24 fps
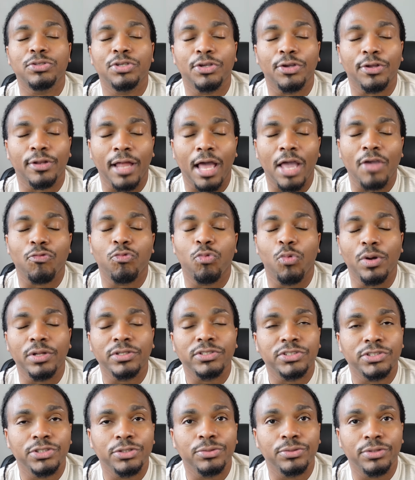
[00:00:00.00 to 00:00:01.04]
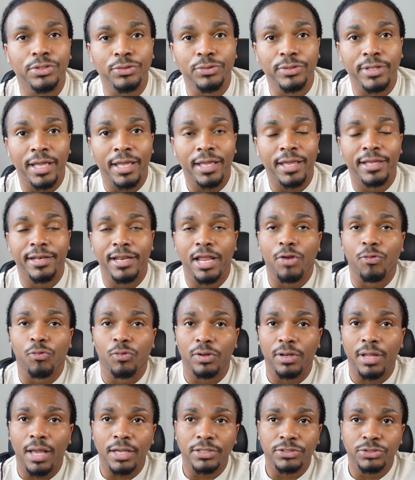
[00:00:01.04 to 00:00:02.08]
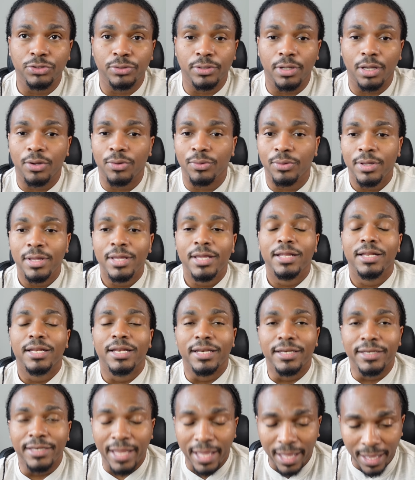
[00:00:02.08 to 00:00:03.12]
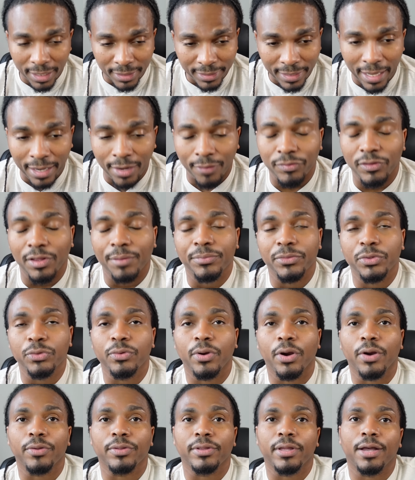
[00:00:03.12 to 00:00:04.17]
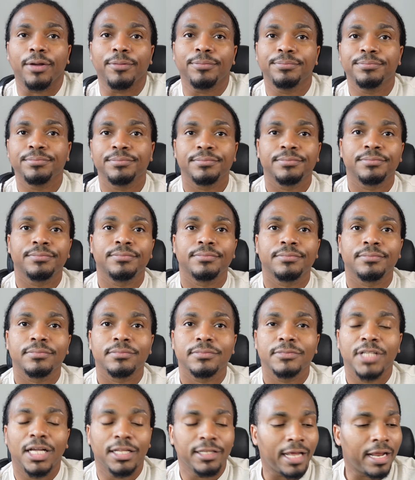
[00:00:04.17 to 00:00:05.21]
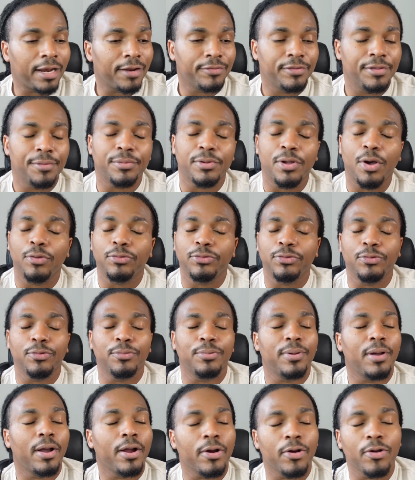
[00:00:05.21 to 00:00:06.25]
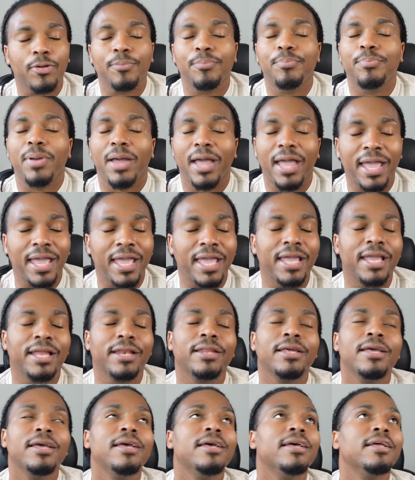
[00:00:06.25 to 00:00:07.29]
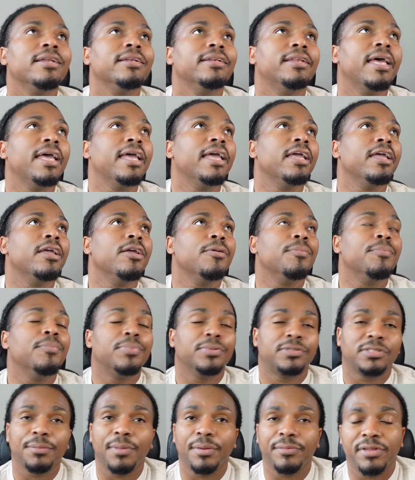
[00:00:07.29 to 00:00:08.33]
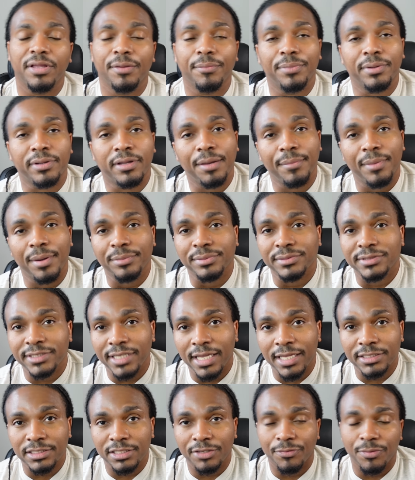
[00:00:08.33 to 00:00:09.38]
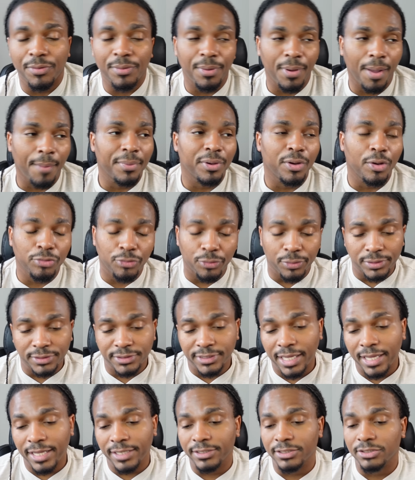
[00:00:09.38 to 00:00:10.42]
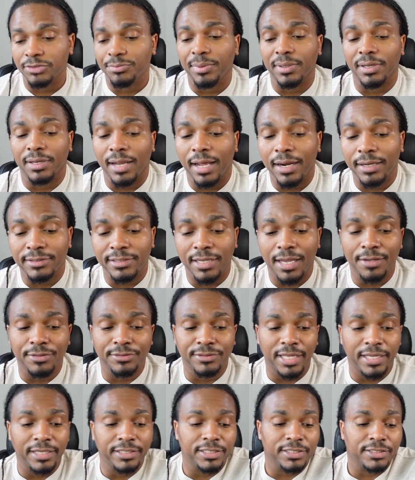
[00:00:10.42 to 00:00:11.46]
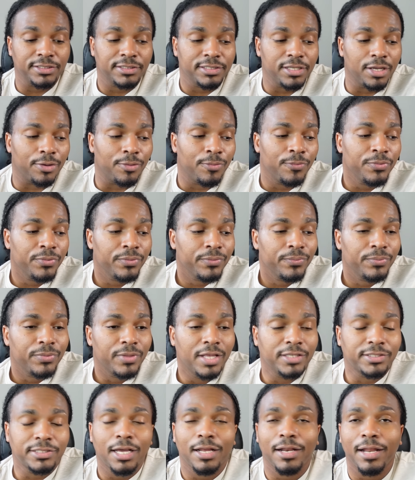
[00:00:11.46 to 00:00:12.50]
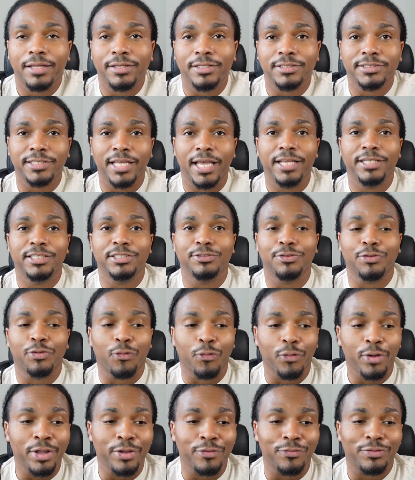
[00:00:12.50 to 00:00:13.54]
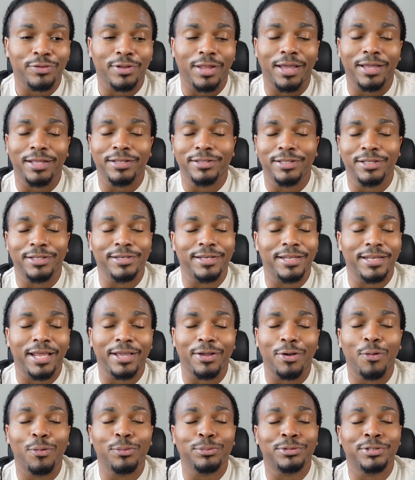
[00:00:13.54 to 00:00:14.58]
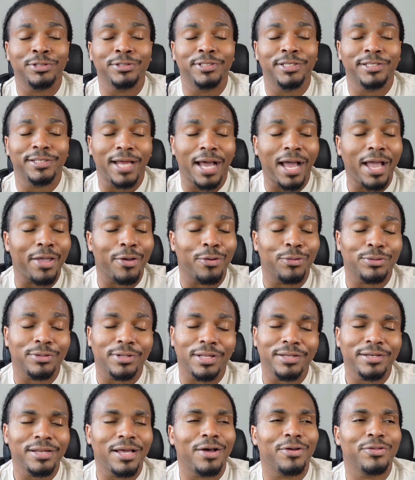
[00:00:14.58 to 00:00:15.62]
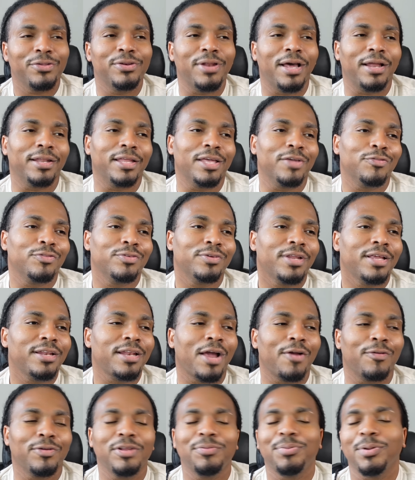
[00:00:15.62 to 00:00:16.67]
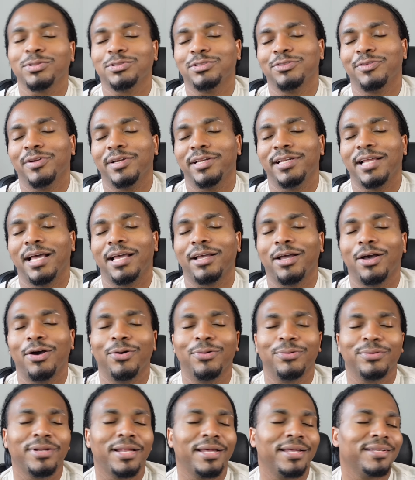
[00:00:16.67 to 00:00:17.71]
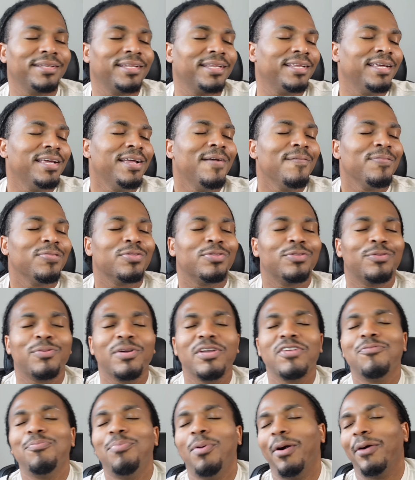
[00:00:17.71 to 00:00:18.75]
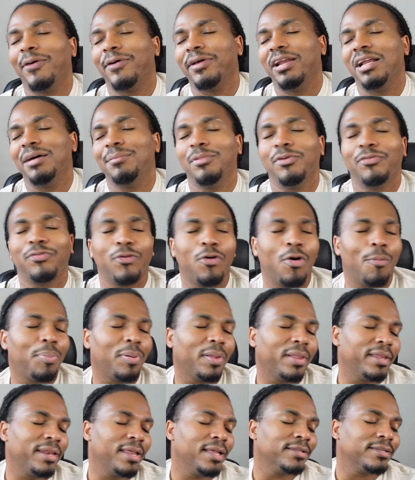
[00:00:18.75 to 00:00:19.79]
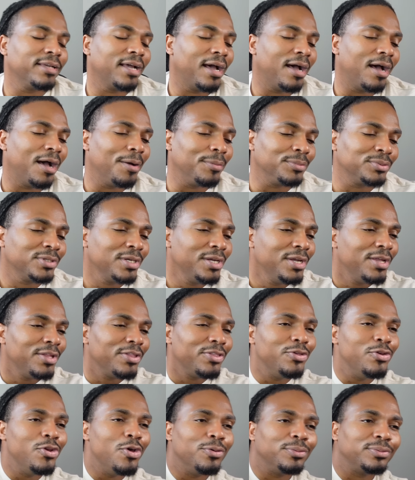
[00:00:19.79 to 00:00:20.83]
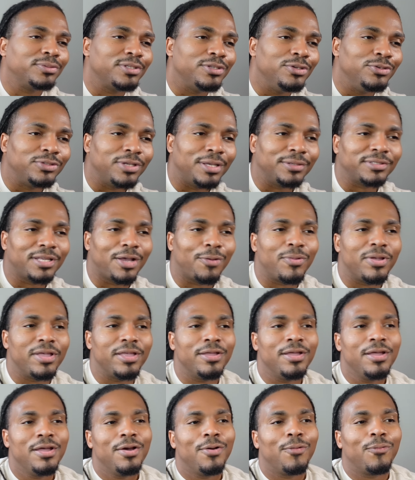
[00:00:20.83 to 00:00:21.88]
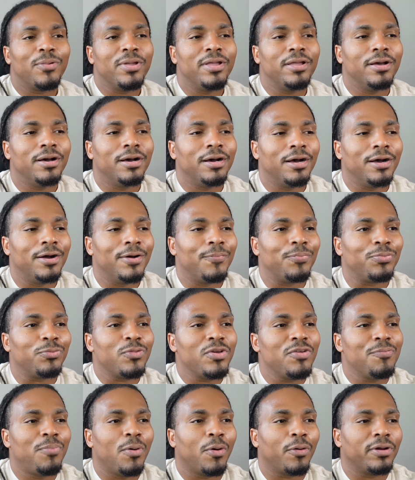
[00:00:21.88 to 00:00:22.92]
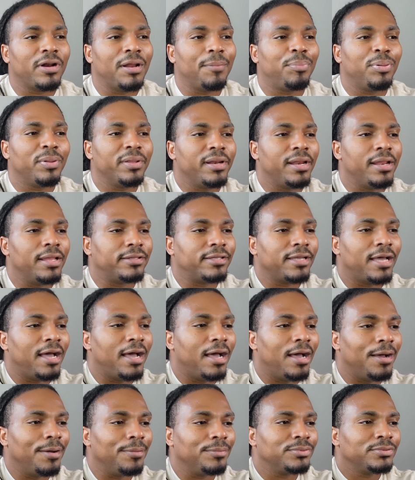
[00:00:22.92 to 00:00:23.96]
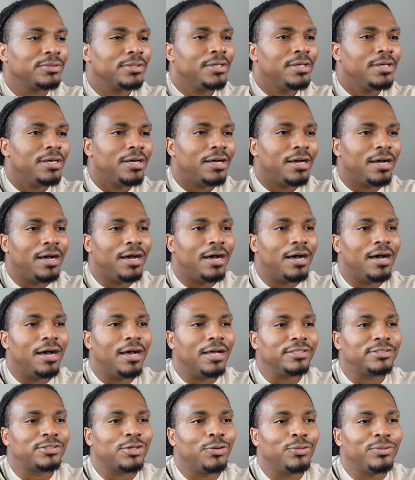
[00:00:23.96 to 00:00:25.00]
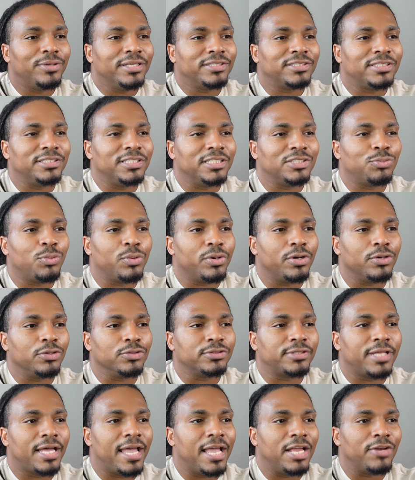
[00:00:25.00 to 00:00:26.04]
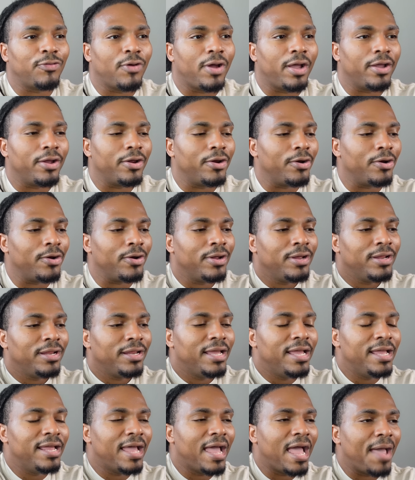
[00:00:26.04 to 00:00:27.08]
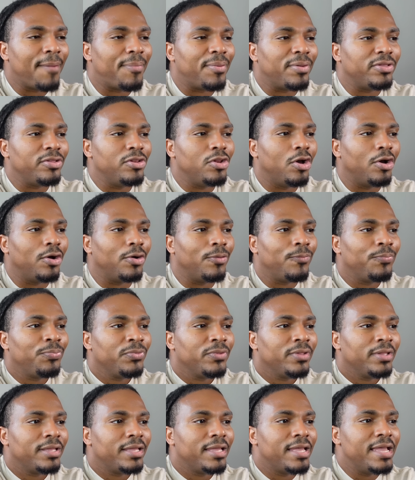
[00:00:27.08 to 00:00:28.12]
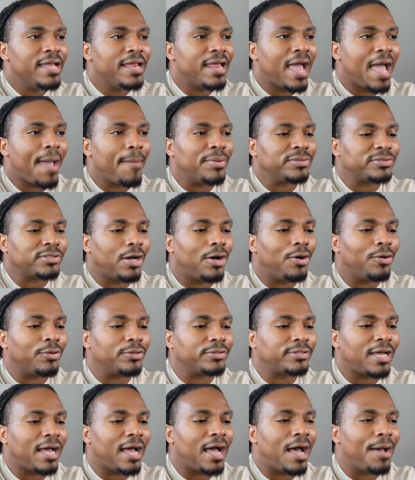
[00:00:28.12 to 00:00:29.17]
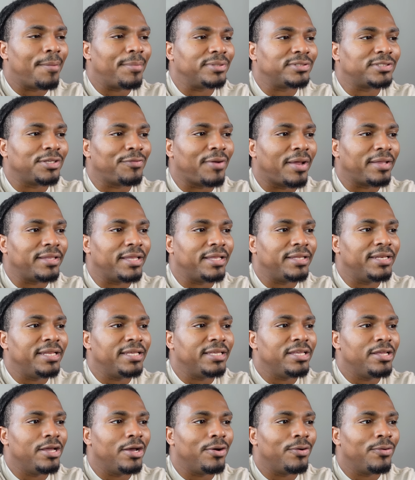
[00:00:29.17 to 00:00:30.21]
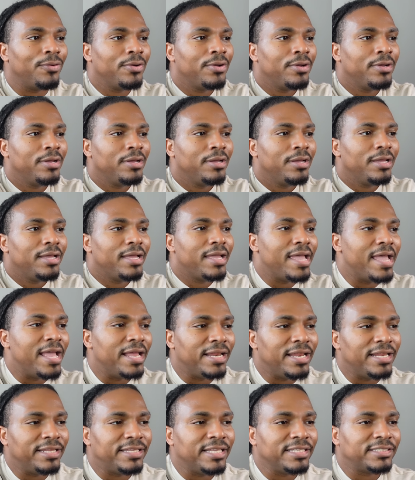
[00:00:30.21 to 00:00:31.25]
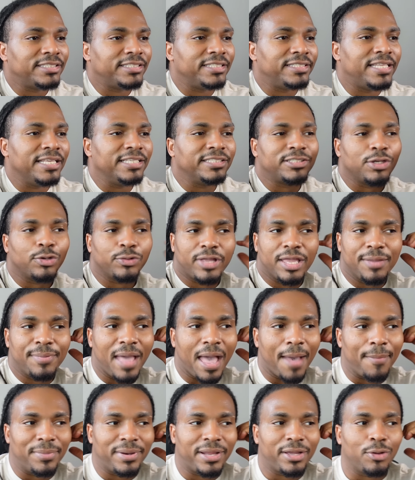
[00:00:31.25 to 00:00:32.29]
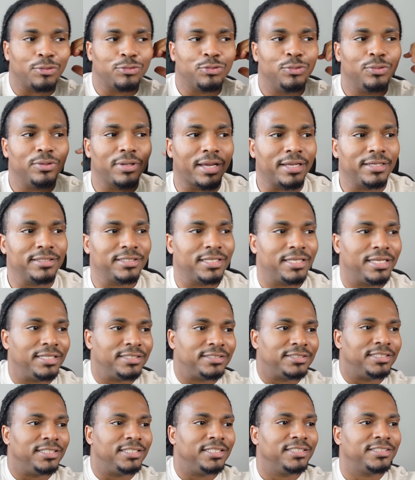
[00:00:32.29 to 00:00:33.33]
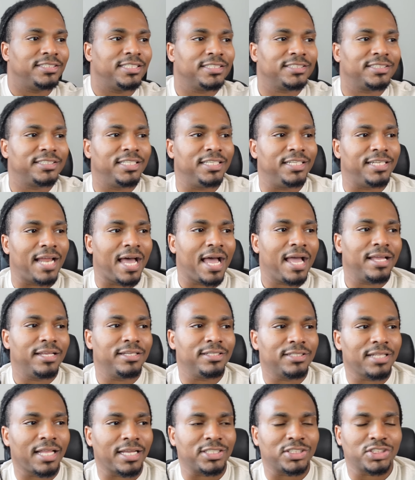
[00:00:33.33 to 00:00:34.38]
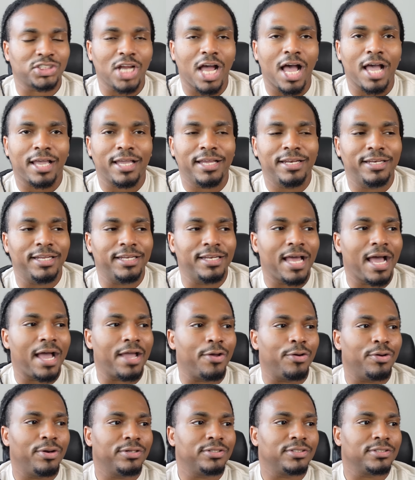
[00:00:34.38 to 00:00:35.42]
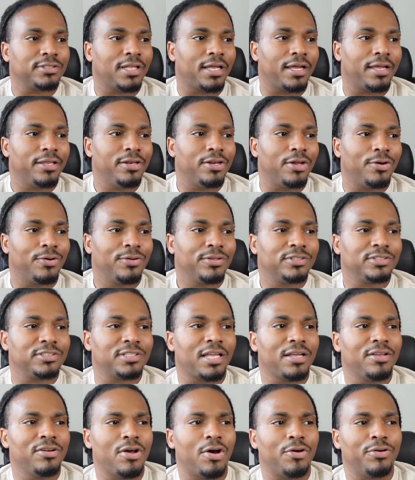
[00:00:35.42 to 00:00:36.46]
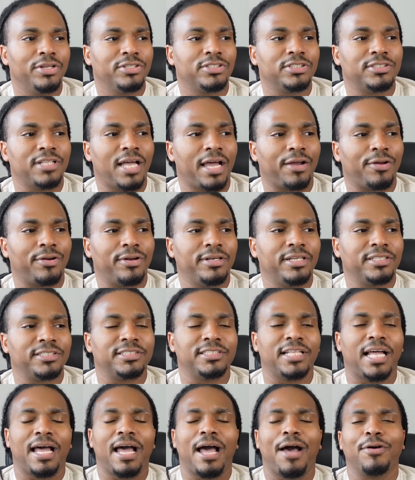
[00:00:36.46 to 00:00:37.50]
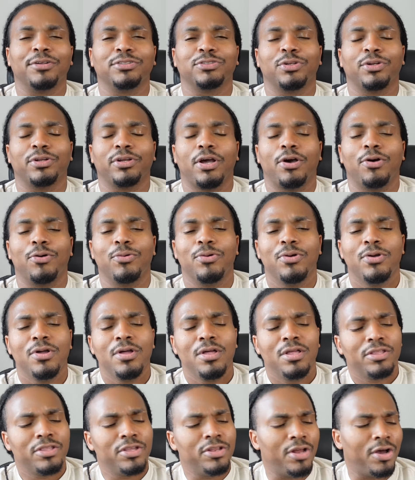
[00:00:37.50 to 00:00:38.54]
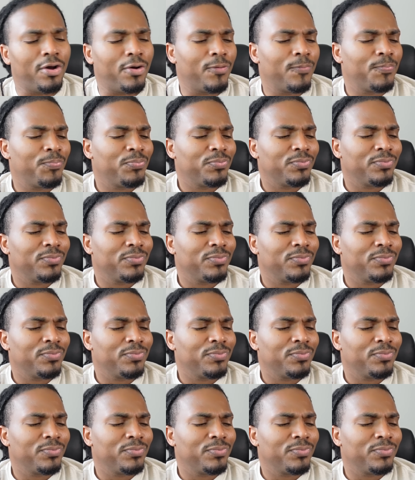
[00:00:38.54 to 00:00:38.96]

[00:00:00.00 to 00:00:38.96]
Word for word: to your life. Once you do that and they realize you're gone, they, a lot of them do hurt, y'all. A lot of them go through hurt, pain. They, some of them become obsessive. I'm gonna go through the stages, but a lot of times they just, you know, it's kind of like the stages of grief. Like, the, they go into denial. Like, no, you're not leaving. They not, this person's really not gone. Like, they, we've broken up before plenty of times. You know, you see what I'm saying? We, we, um, we've broken up plenty of times. Uh, so this is just one of those things right here. It happened, you know, it happens all the time and stuff like that. It, you know, it, it, this, this is gonna keep happening. They go through, like, it's, it's, it's just denial, like shock and denial. They're just like, you know, it's just like, no, this is not, this is not how it's gonna go, you know.